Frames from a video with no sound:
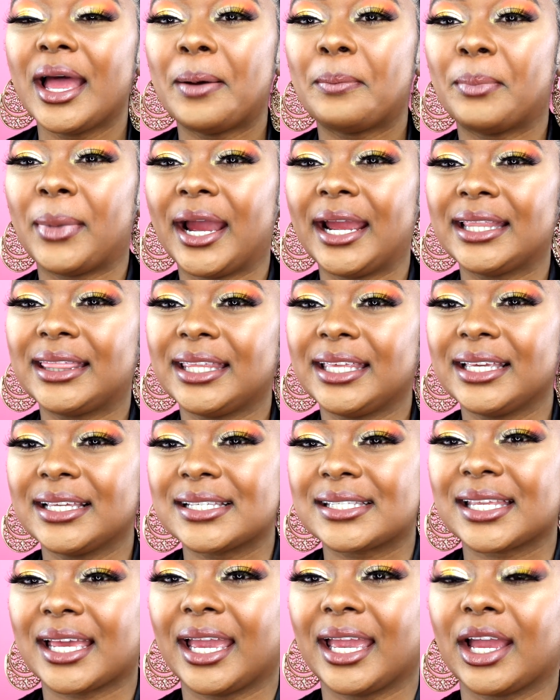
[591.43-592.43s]
My thing
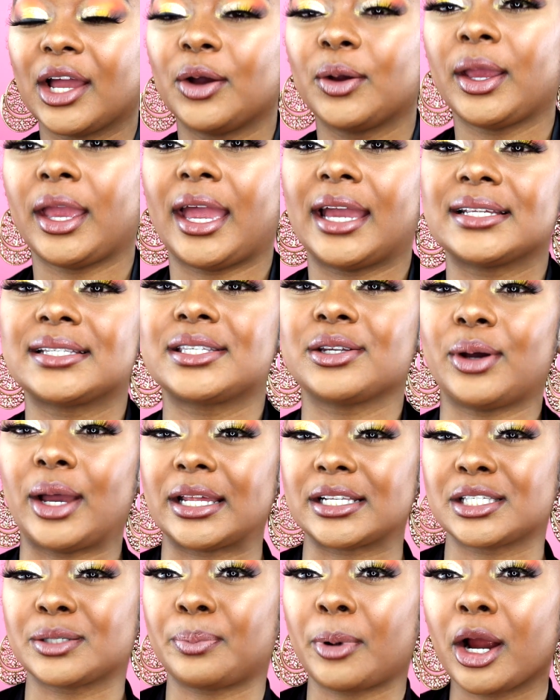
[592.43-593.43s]
is like, okay, I still
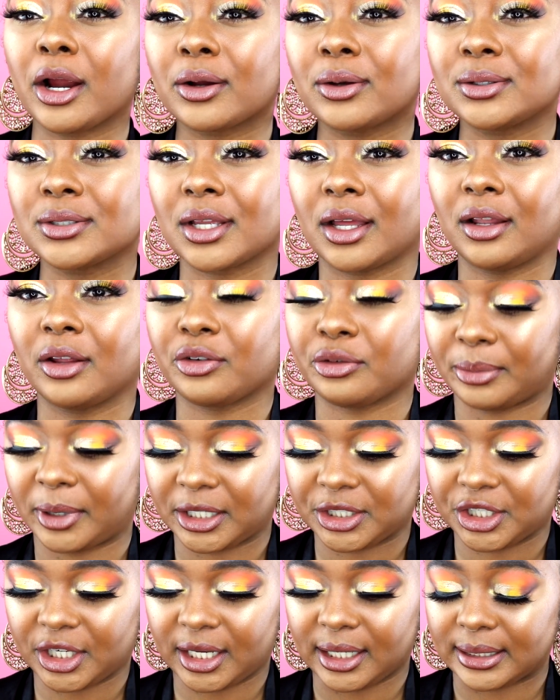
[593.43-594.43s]
had sparkles all over
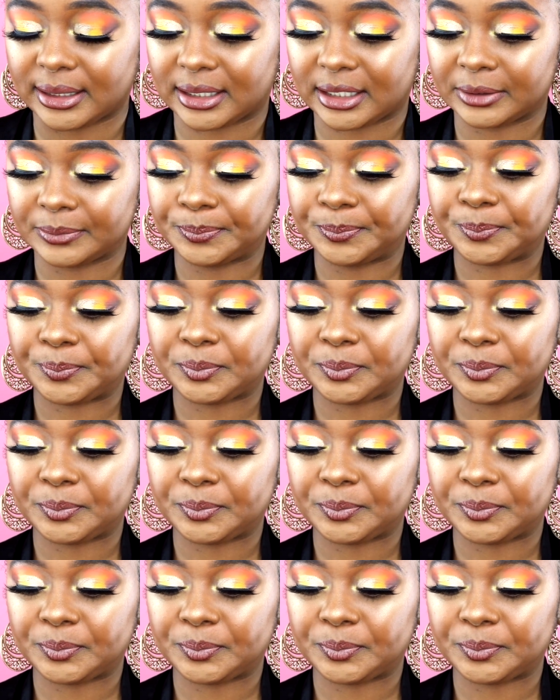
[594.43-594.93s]
my chest,